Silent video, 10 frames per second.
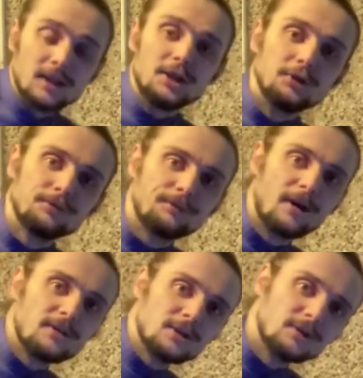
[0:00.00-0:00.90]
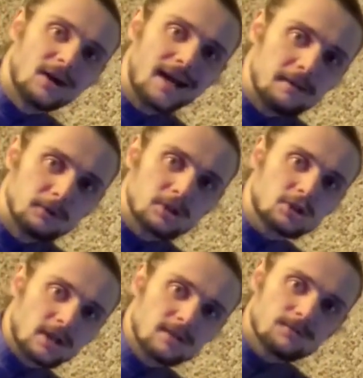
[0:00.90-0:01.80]
you'll find that you're not able to
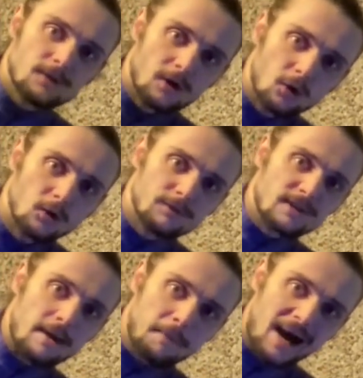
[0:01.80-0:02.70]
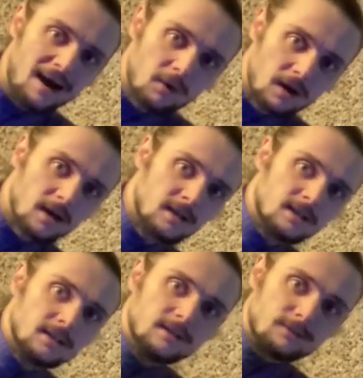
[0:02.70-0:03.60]
transfer all of that power
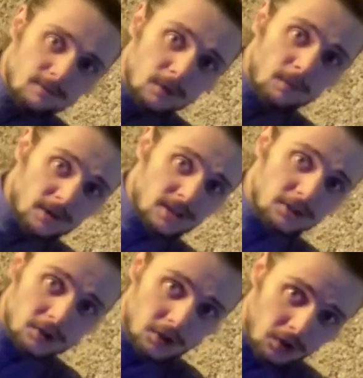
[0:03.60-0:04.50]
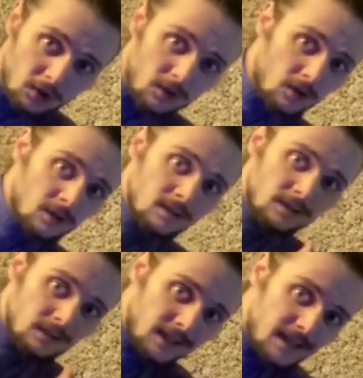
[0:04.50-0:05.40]
from your body and your core
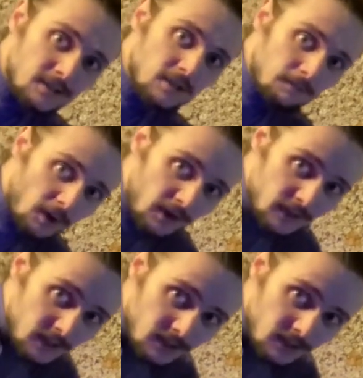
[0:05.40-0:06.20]
into the bike,